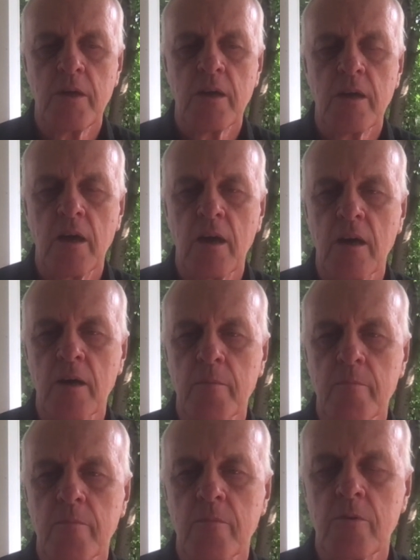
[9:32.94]

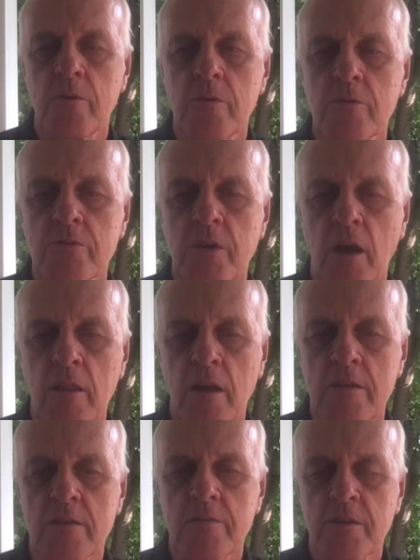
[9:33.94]
um, who's got
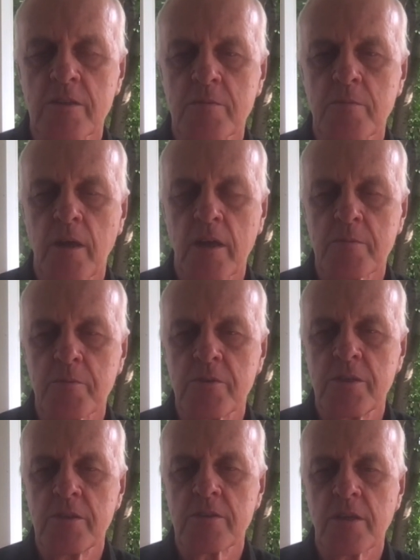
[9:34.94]
lots of ex
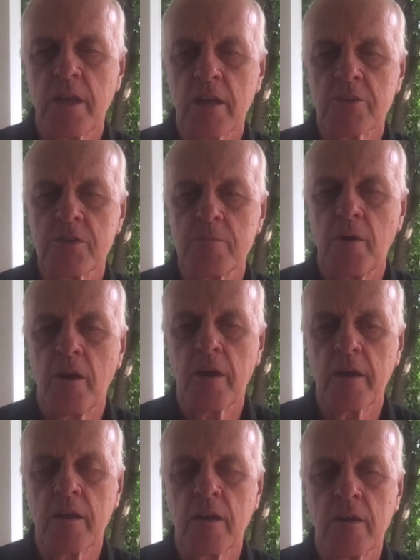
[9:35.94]
expertise at actually
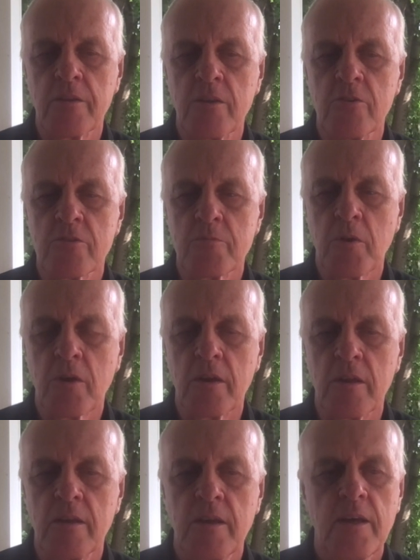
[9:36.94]
buying on the used
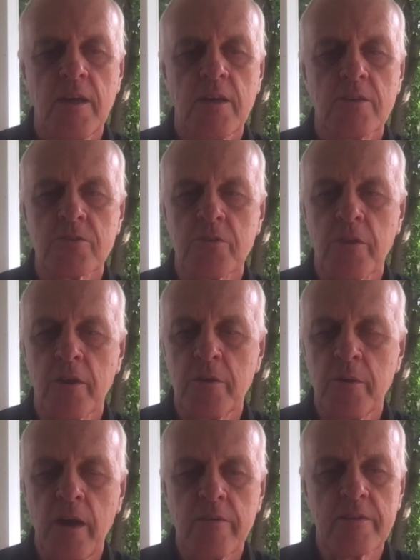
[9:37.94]
market. So there
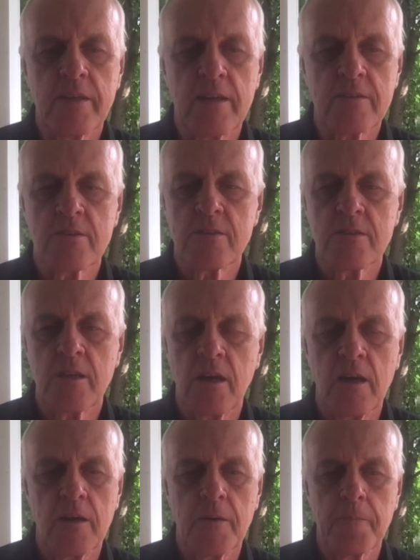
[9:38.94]
you have it. That's
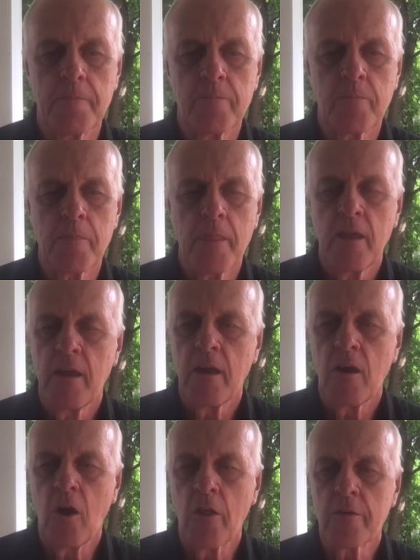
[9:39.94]
um,
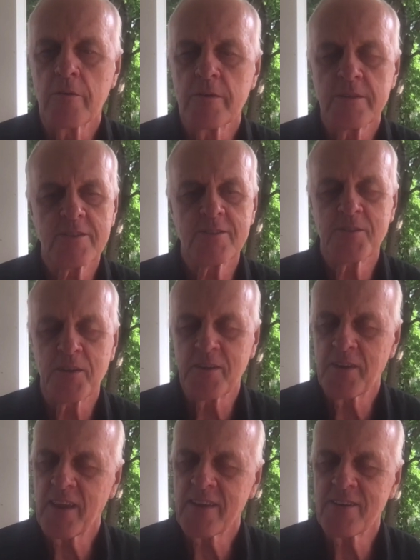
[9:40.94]
all there is
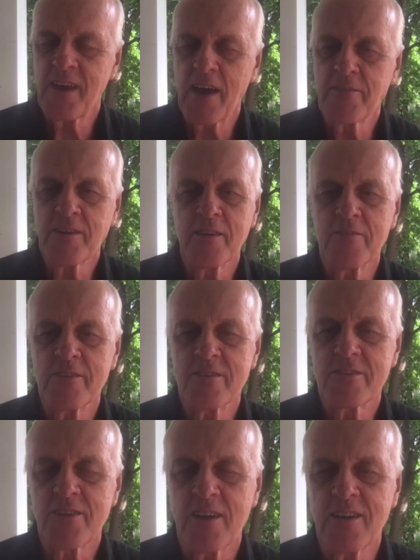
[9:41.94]
to, to having a
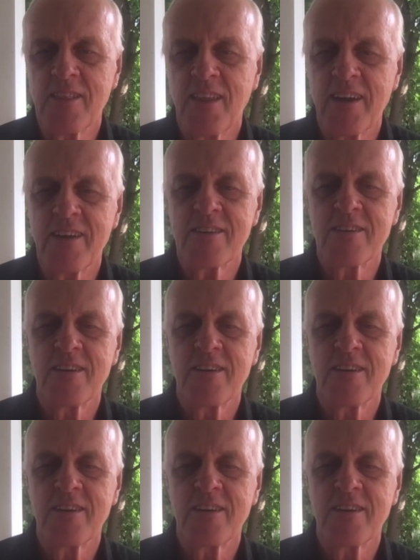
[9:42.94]
Vistana Light